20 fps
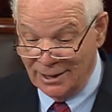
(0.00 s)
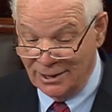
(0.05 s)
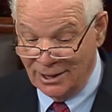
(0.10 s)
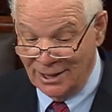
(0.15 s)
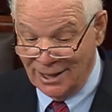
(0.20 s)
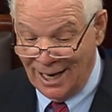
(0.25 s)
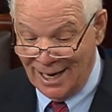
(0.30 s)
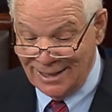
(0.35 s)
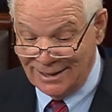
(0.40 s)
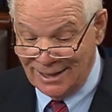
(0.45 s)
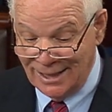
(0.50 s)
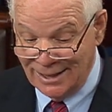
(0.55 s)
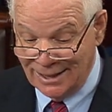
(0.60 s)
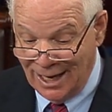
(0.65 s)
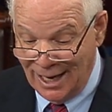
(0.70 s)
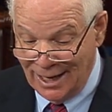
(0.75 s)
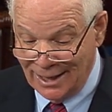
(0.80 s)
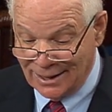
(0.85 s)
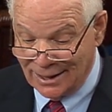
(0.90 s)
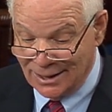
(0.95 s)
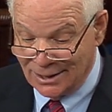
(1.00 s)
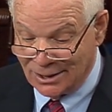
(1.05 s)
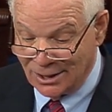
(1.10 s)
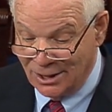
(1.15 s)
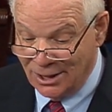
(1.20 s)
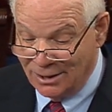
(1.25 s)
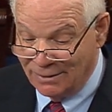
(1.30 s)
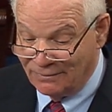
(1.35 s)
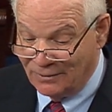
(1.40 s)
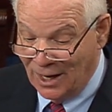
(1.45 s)
in the 1990s
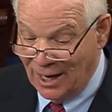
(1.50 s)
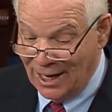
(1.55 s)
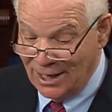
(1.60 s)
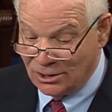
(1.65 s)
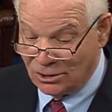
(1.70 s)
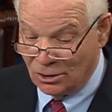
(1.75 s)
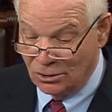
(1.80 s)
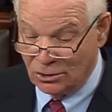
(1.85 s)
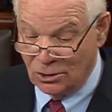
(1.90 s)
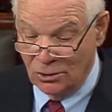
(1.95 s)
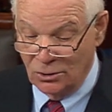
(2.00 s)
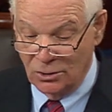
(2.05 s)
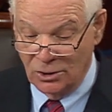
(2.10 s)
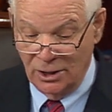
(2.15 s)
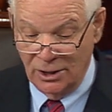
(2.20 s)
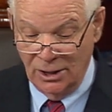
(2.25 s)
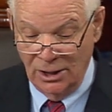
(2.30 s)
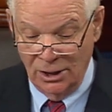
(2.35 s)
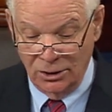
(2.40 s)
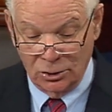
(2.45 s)
and an advisor to the